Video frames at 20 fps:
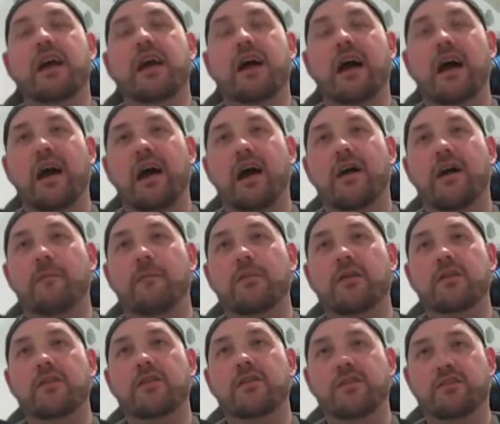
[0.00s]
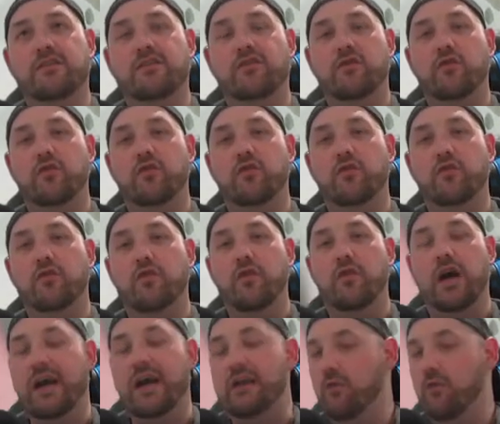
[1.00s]
um, just to
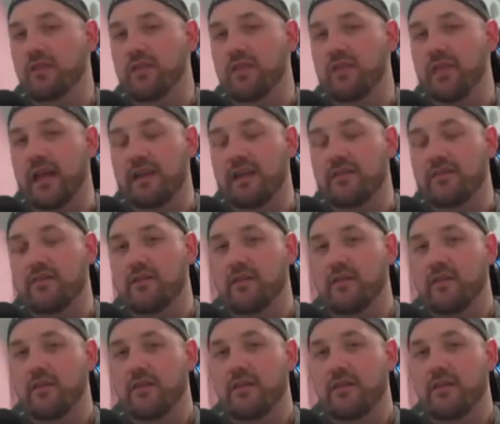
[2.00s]
I want that